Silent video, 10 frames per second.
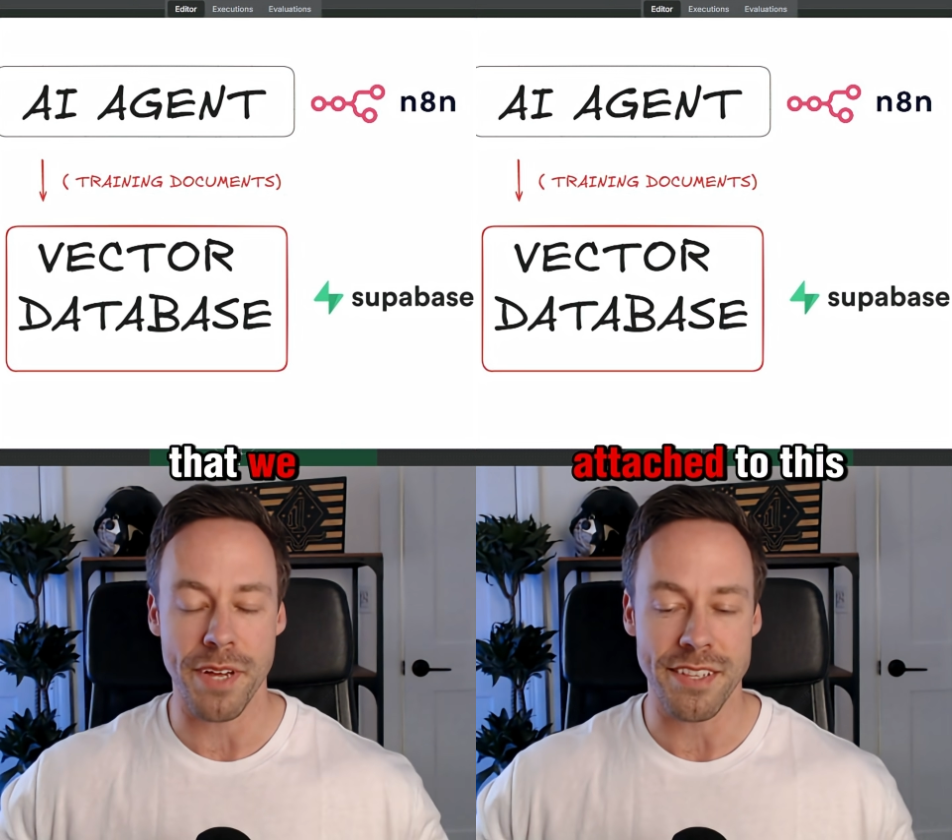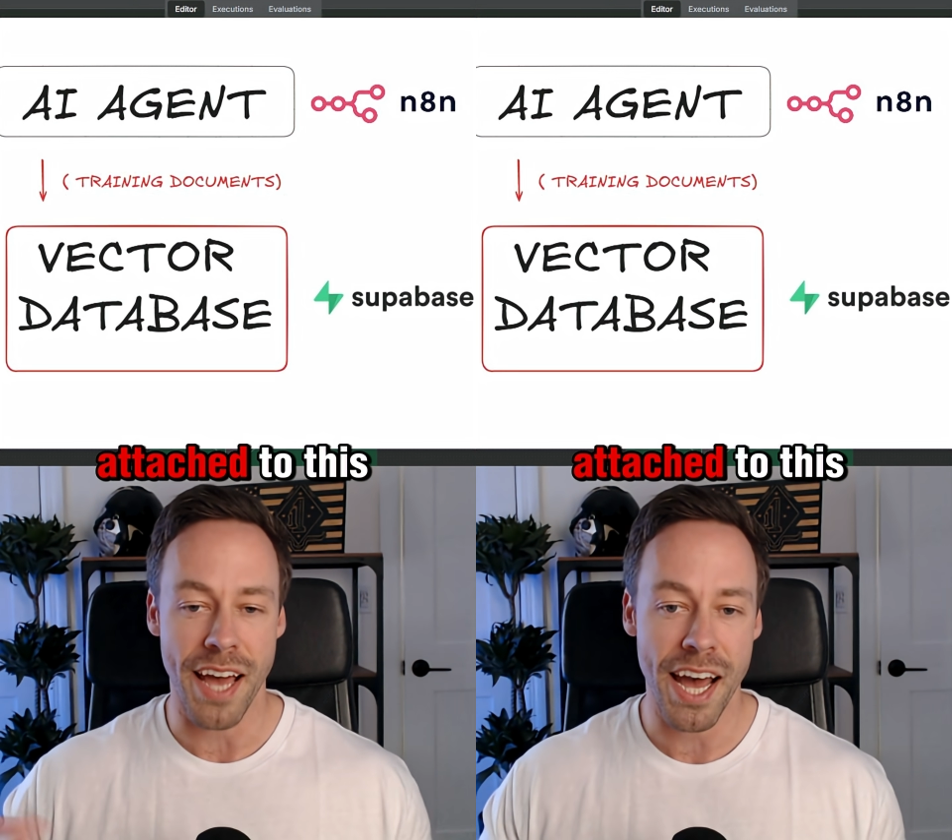we
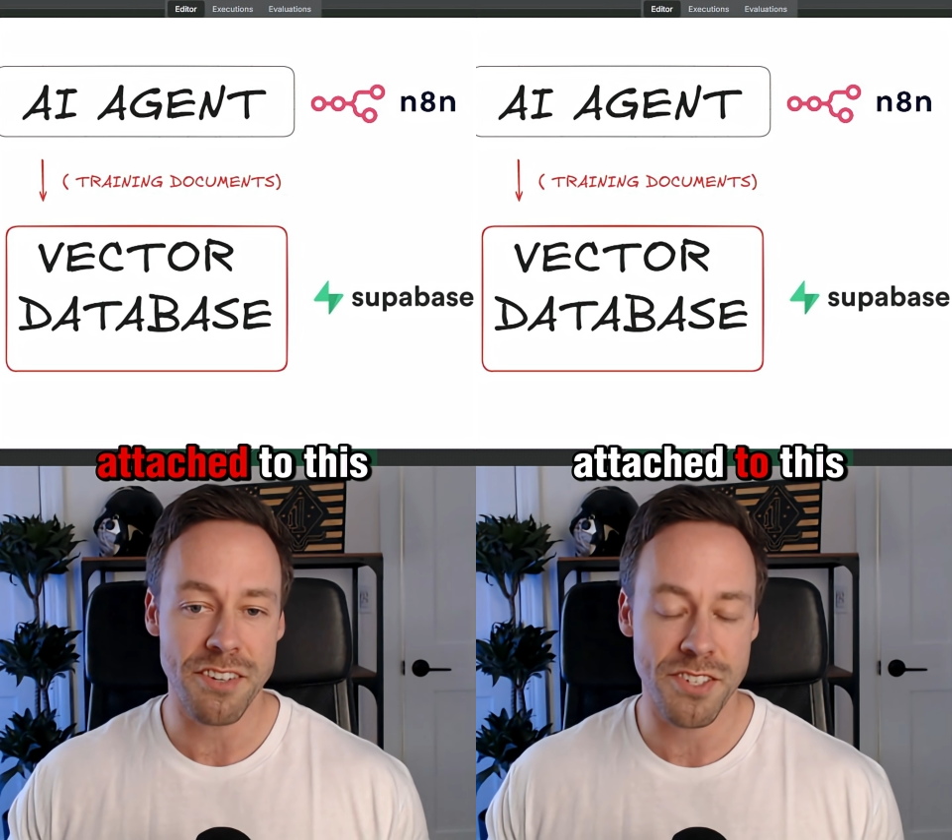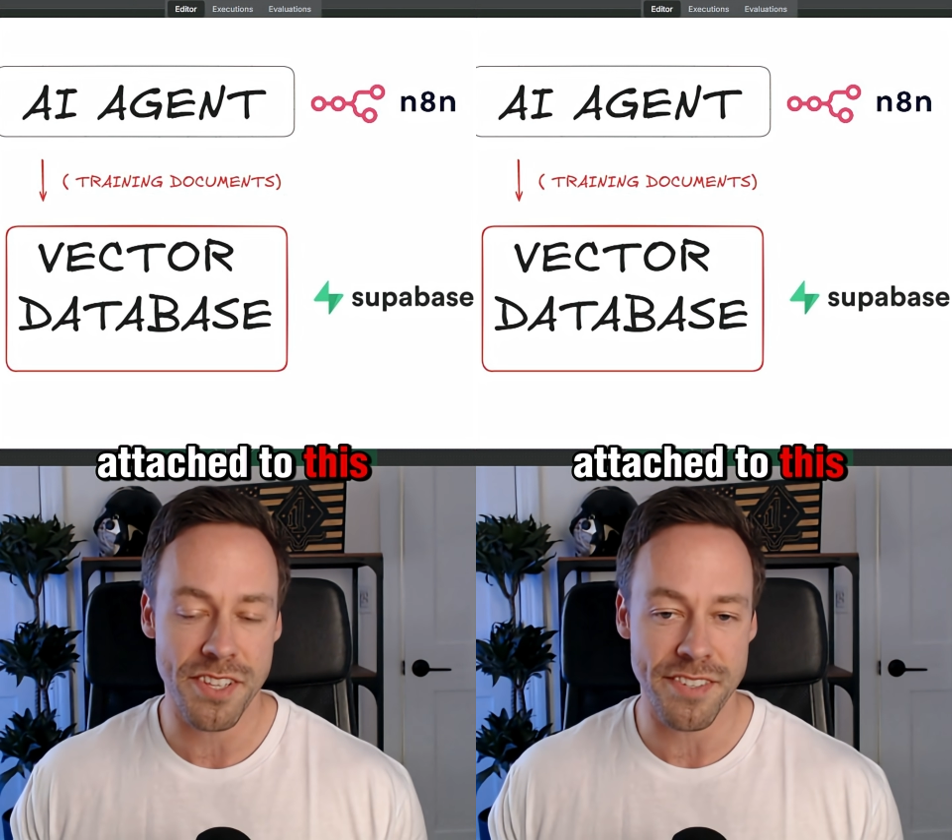
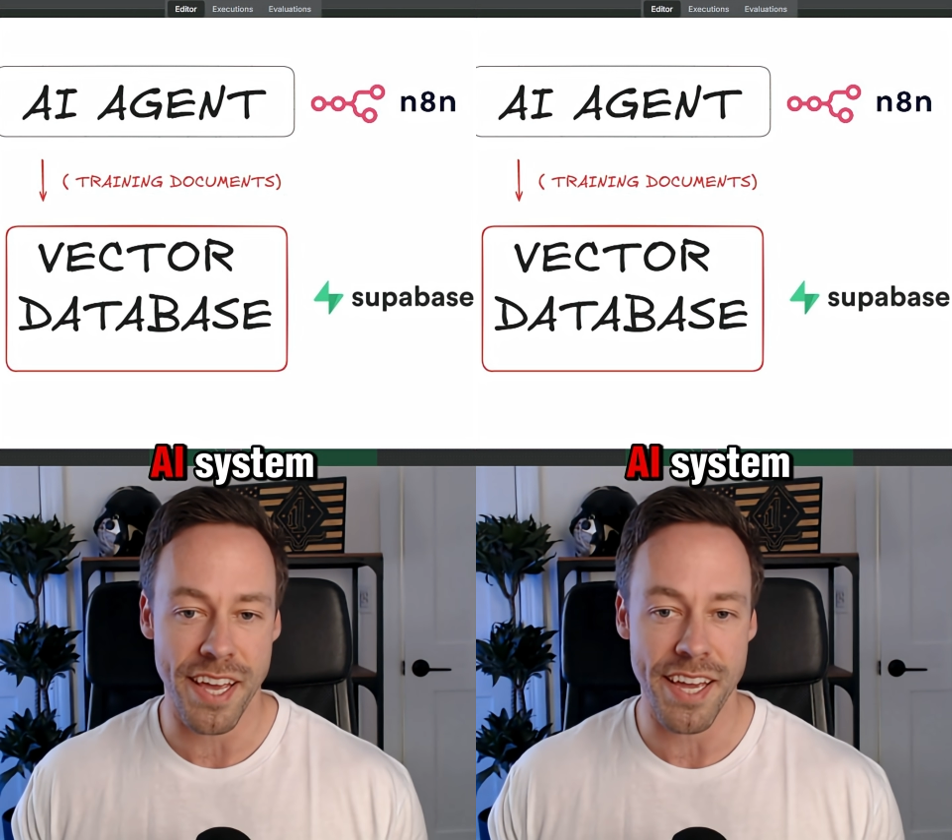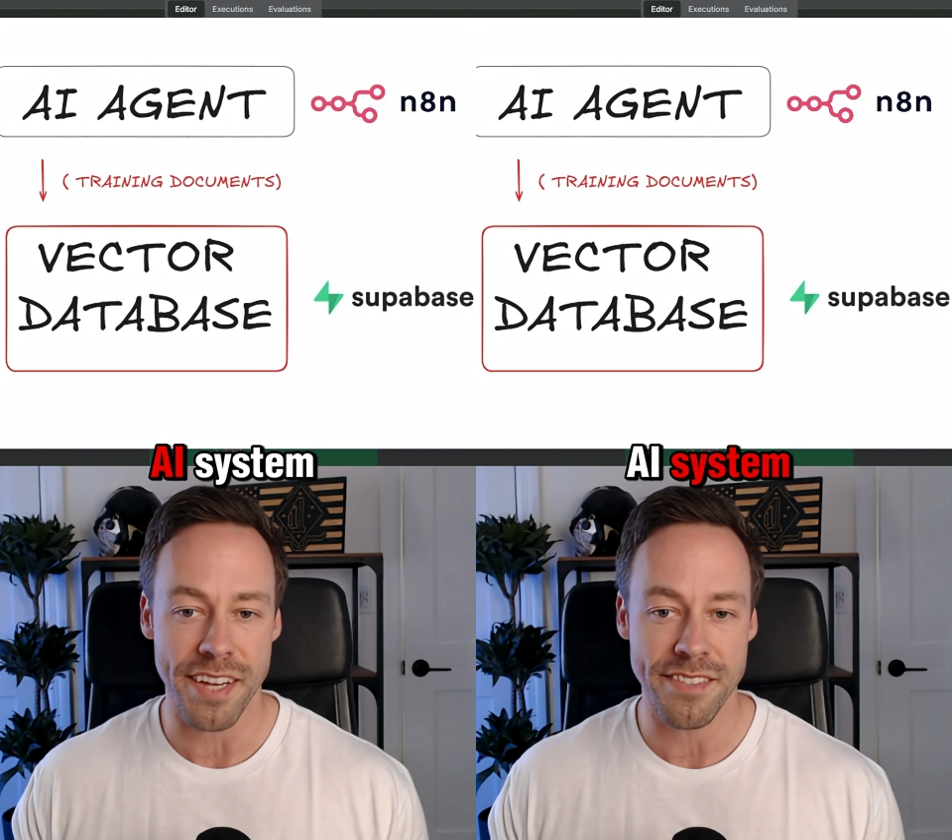attached to this
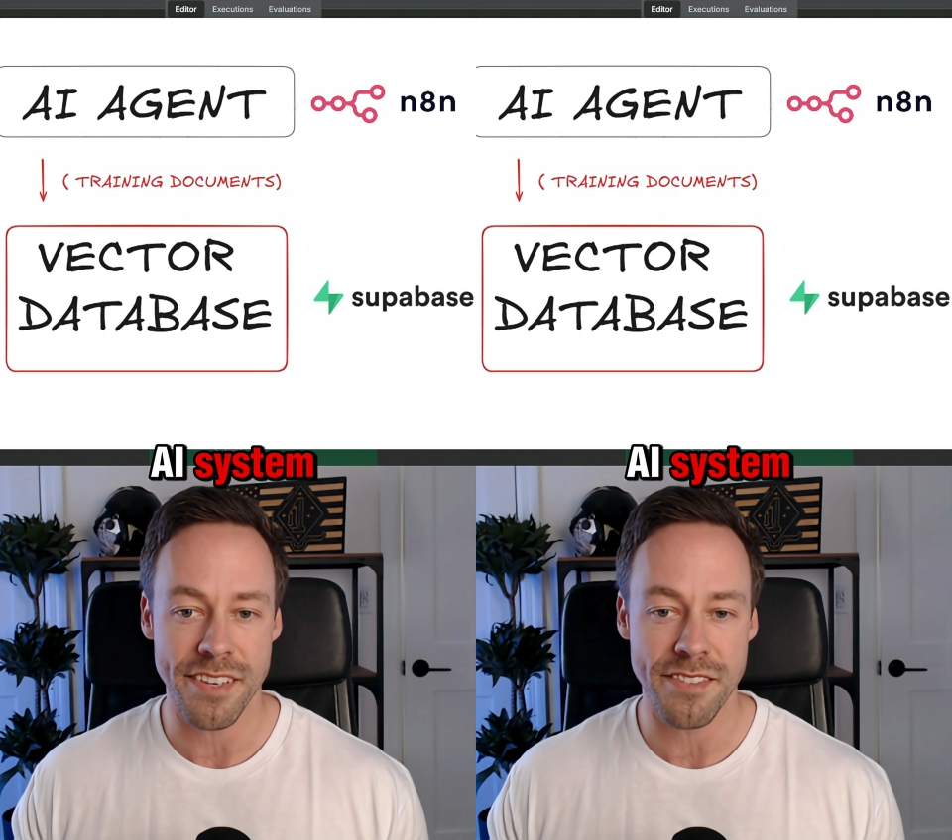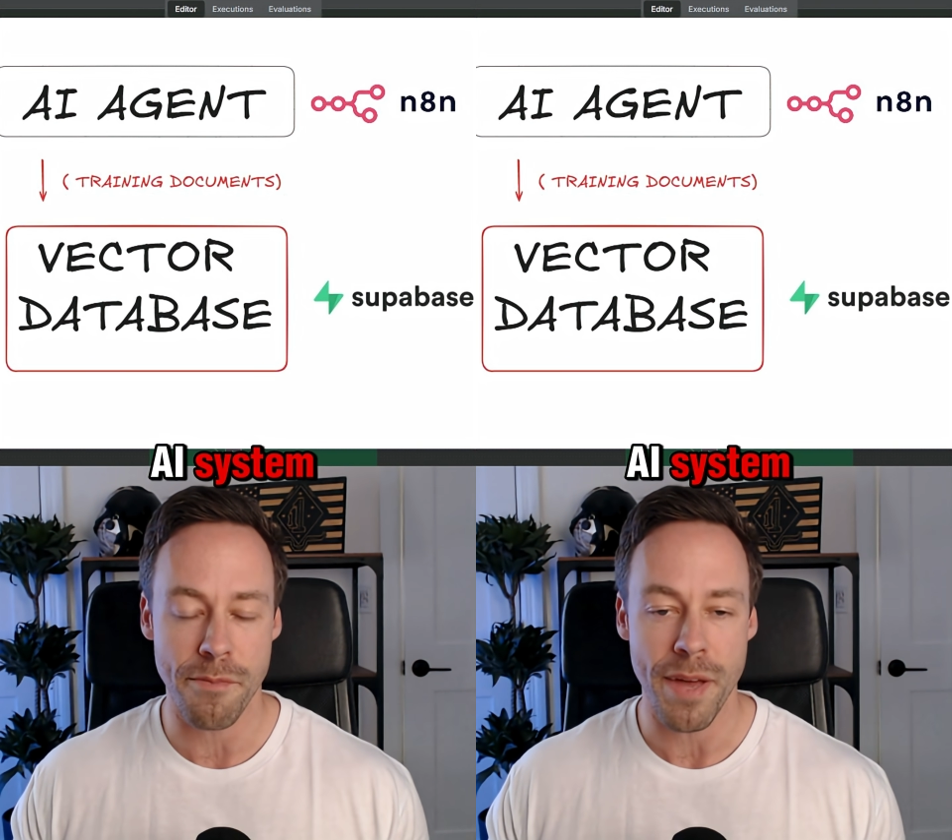AI
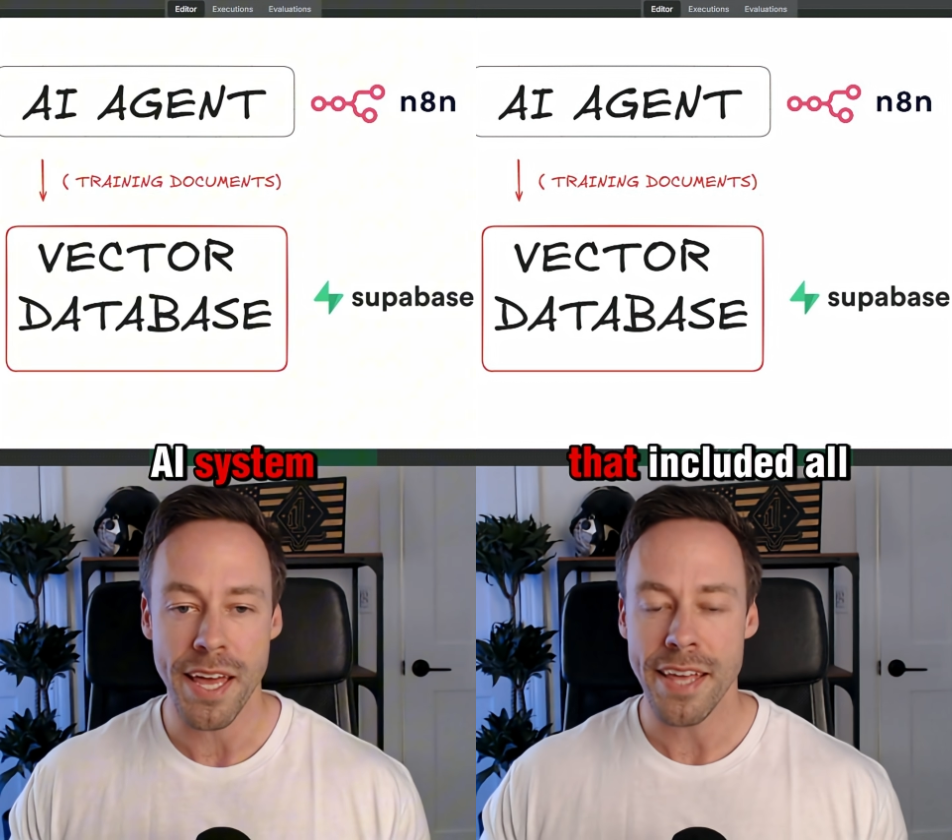system